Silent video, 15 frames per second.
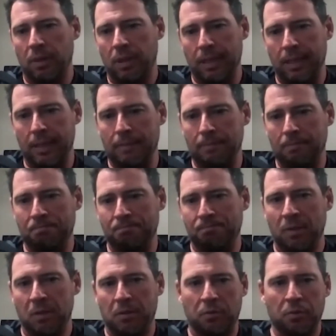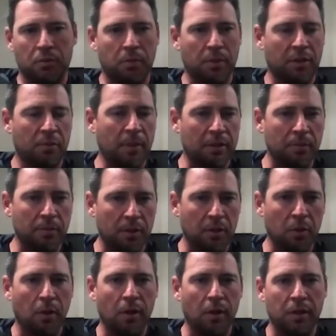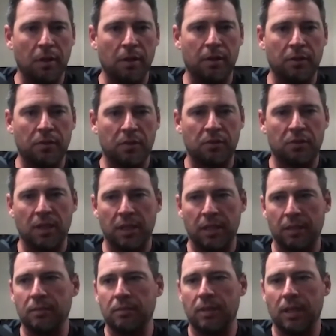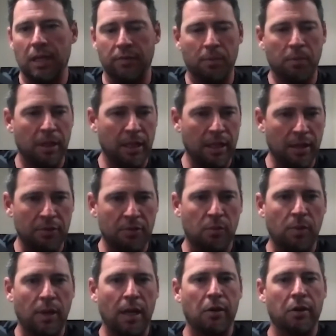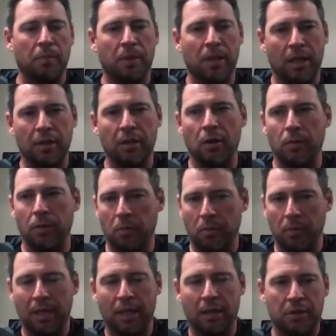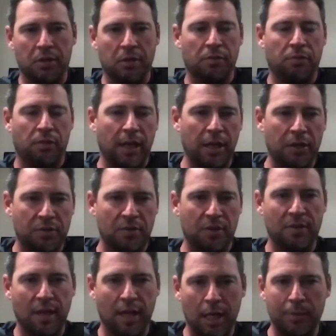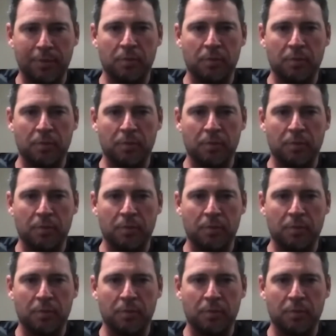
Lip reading: It's what we expect him to do all year. It's just getting everybody else around him kind of going where we kind of show flashes at times,